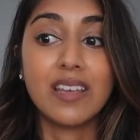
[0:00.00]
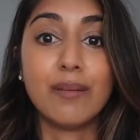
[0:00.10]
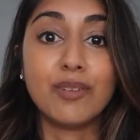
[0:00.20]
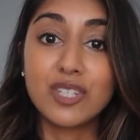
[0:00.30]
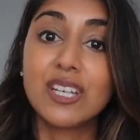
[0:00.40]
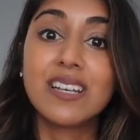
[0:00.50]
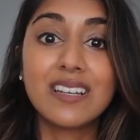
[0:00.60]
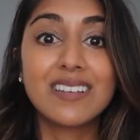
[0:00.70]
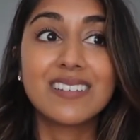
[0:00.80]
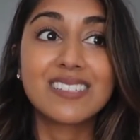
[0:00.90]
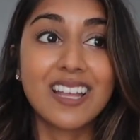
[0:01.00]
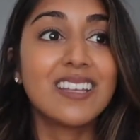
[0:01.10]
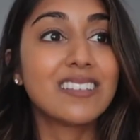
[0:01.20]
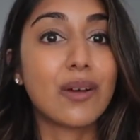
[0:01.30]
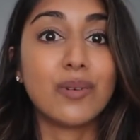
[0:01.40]
imaging
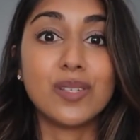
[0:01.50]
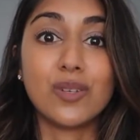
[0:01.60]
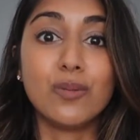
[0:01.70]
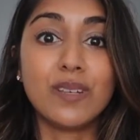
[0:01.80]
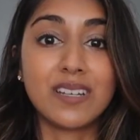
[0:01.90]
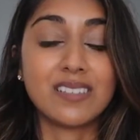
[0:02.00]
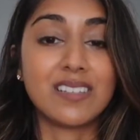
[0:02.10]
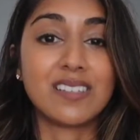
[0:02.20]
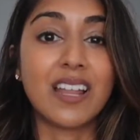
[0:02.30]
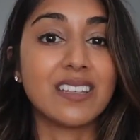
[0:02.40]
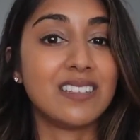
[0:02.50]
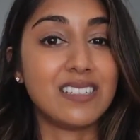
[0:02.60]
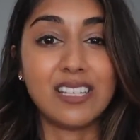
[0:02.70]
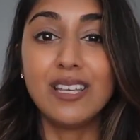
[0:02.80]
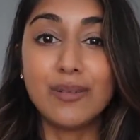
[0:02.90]
studies that we do, because it's not a CT,